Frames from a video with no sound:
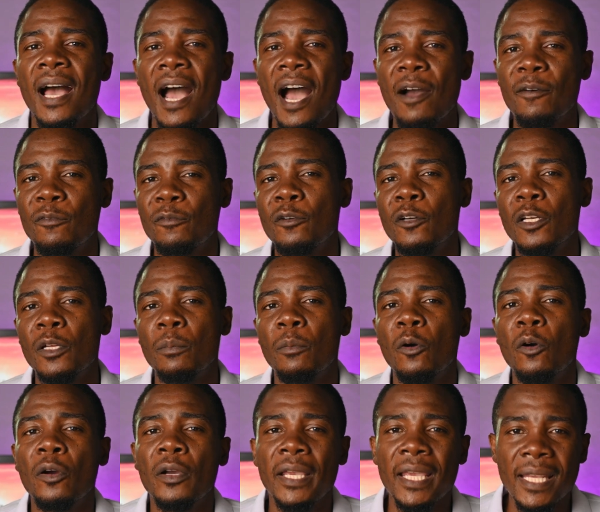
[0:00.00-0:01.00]

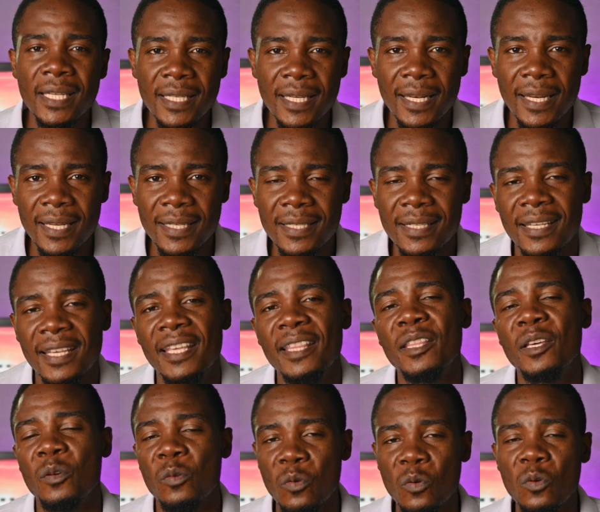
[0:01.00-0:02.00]
affordable internet in
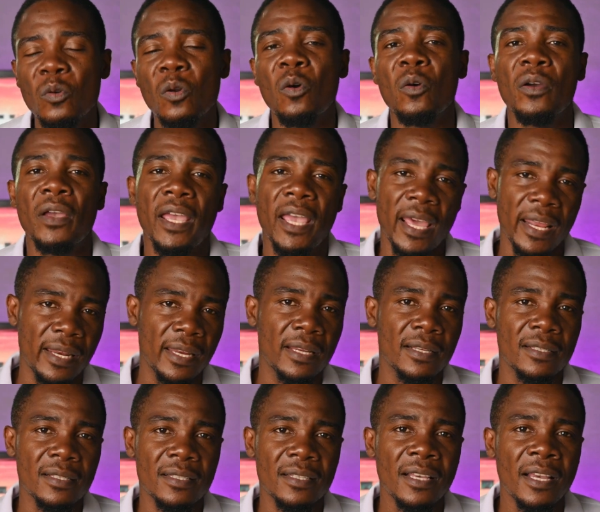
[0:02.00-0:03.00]
the rural
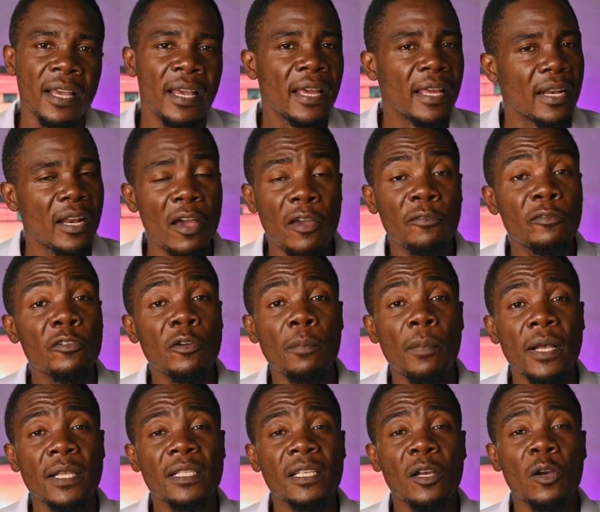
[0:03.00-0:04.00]
areas. Now, a few
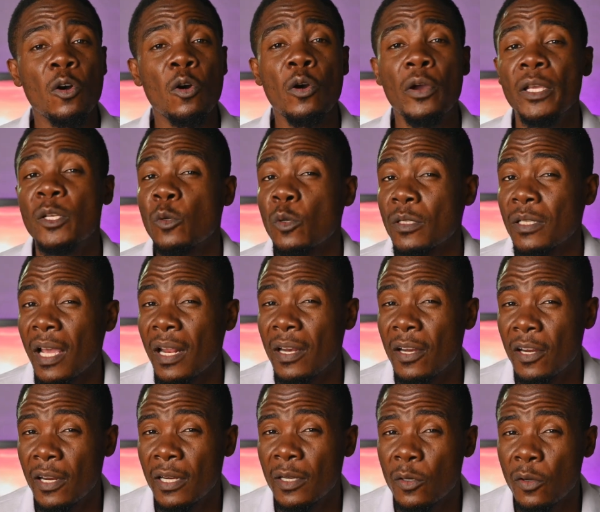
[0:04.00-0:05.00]
months ago, it was
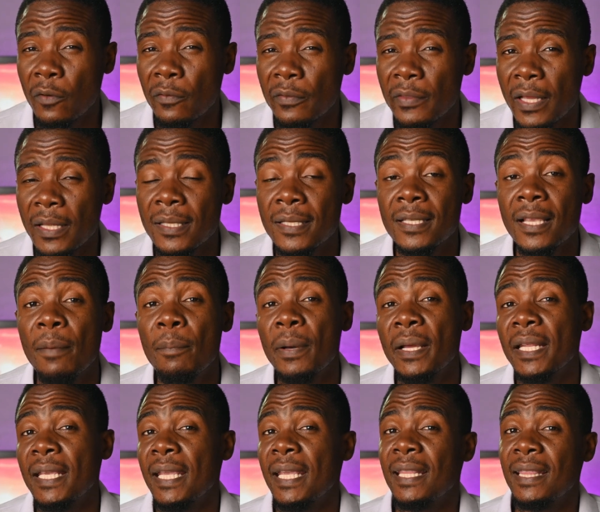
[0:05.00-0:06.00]
unheard of that
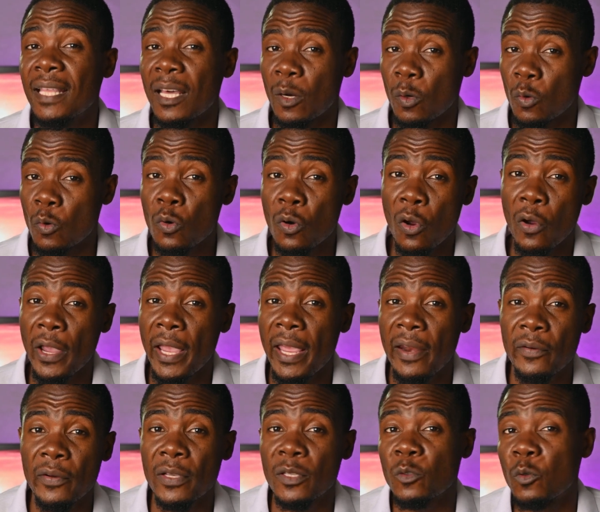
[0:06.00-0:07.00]
somebody in the rural
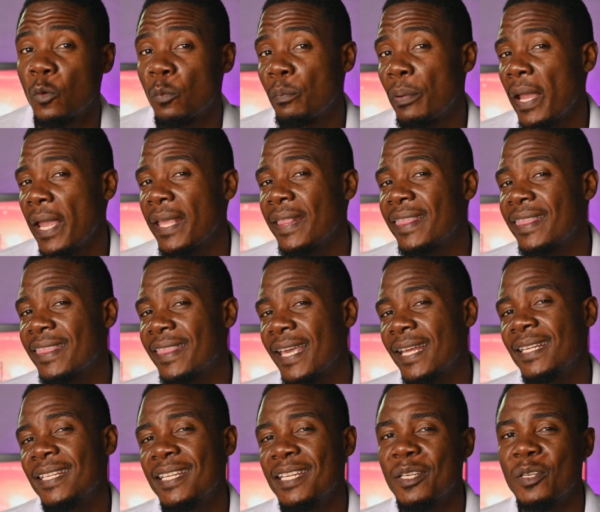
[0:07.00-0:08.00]
areas would pay
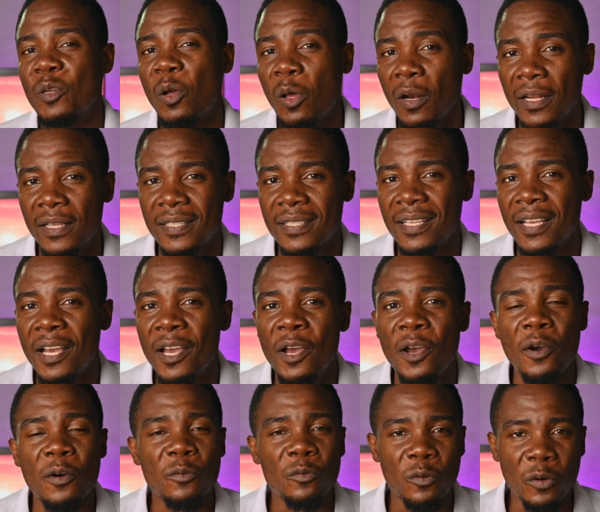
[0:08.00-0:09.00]
$30
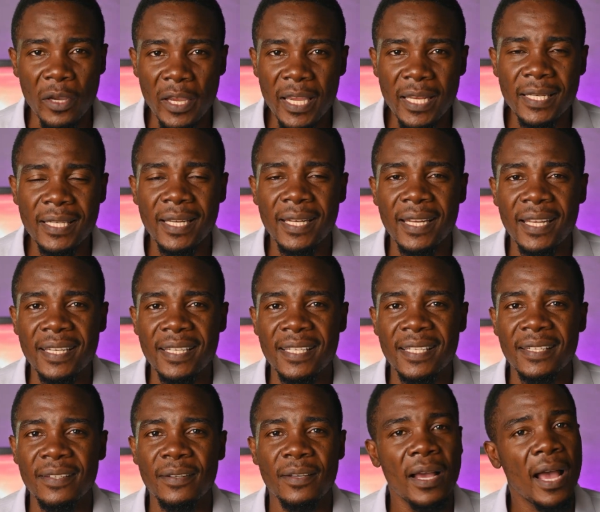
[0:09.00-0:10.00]
for
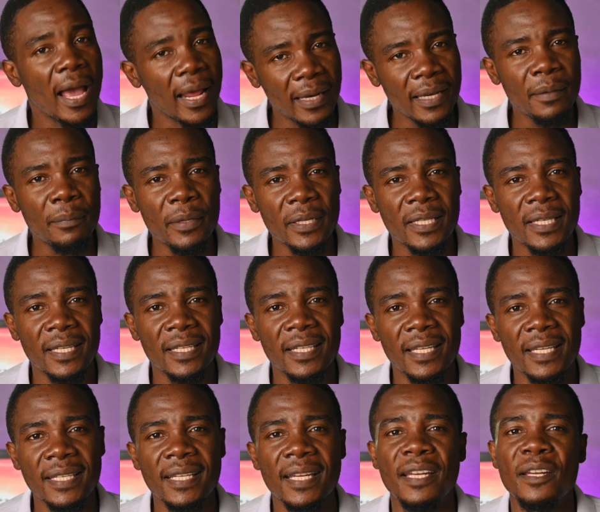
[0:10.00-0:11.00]
internet unlimited
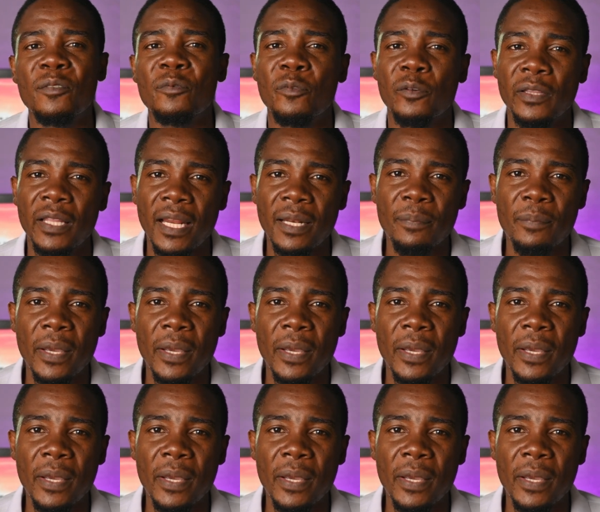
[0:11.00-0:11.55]
internet for that